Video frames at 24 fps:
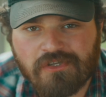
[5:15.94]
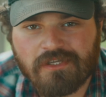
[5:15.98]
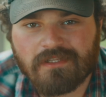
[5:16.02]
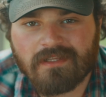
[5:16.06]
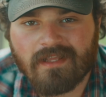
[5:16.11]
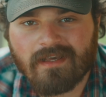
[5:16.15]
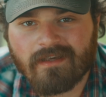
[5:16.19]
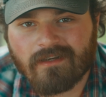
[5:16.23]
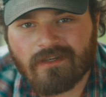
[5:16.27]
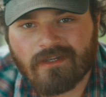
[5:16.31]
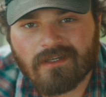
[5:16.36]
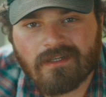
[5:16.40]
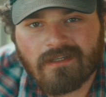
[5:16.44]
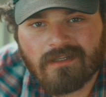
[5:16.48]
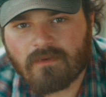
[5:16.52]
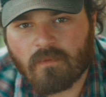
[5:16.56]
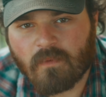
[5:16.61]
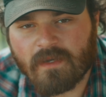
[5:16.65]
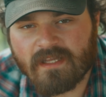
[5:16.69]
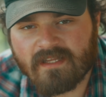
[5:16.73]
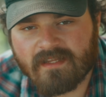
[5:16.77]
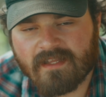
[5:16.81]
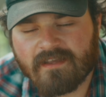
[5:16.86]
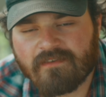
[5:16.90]
it later.
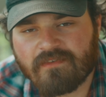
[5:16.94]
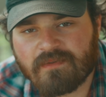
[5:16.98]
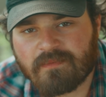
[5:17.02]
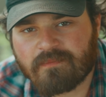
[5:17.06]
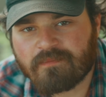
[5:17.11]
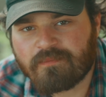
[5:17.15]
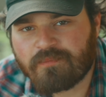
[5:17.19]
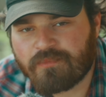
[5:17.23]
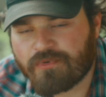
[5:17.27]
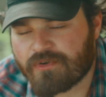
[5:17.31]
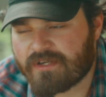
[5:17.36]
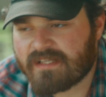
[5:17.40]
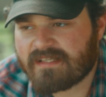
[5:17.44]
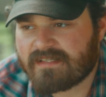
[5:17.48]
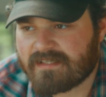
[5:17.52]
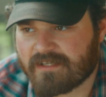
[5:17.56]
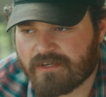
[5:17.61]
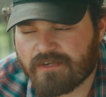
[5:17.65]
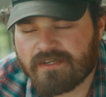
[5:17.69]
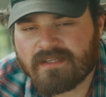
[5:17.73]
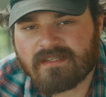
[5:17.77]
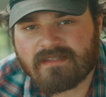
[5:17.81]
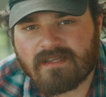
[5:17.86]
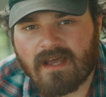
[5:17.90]
We live in pretty
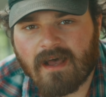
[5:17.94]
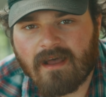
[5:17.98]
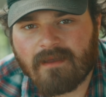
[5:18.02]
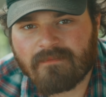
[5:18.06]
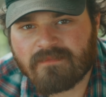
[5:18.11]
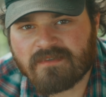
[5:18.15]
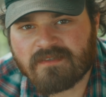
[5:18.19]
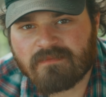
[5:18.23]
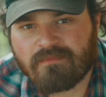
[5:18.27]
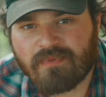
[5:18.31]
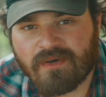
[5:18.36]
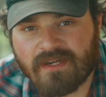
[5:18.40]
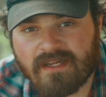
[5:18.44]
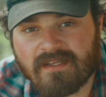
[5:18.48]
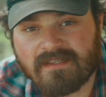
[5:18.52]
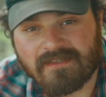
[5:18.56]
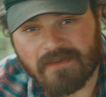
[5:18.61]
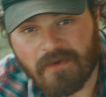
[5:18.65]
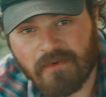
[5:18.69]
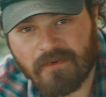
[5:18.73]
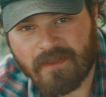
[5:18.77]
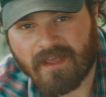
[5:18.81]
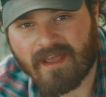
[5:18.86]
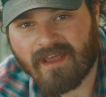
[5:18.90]
serious times, but it's
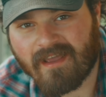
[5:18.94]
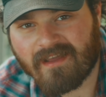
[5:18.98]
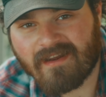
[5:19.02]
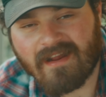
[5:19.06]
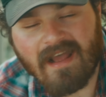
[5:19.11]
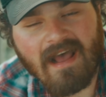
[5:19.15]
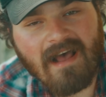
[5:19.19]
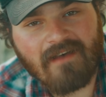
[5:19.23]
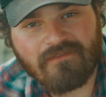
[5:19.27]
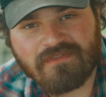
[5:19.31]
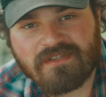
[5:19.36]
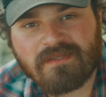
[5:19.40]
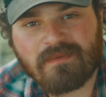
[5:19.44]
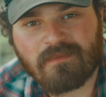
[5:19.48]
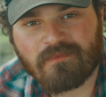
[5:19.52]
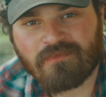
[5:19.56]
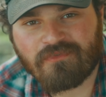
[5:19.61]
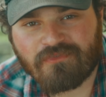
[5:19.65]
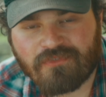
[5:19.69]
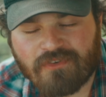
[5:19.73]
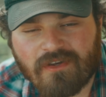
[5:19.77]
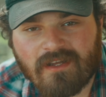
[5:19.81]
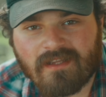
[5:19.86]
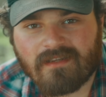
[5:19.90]
okay to have some
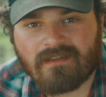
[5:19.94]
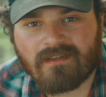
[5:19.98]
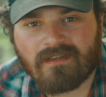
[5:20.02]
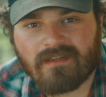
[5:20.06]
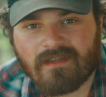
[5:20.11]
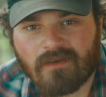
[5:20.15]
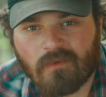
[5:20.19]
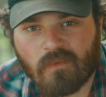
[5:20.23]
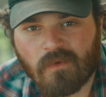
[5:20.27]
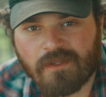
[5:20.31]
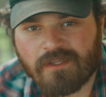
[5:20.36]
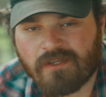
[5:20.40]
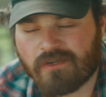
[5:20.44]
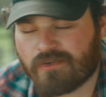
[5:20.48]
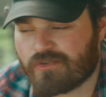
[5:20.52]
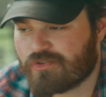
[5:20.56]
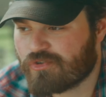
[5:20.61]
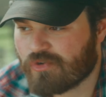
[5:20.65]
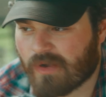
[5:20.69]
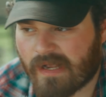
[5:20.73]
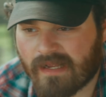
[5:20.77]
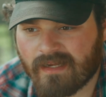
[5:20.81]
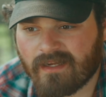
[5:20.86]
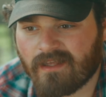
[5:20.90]
fun when you're
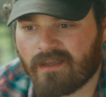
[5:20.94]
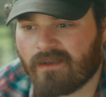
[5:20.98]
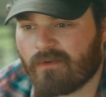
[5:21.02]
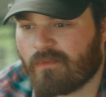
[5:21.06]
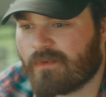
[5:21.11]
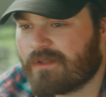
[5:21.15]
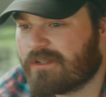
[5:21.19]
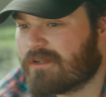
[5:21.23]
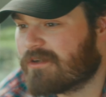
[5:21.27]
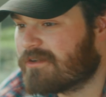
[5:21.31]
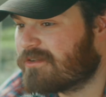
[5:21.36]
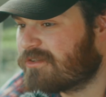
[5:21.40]
training, when you're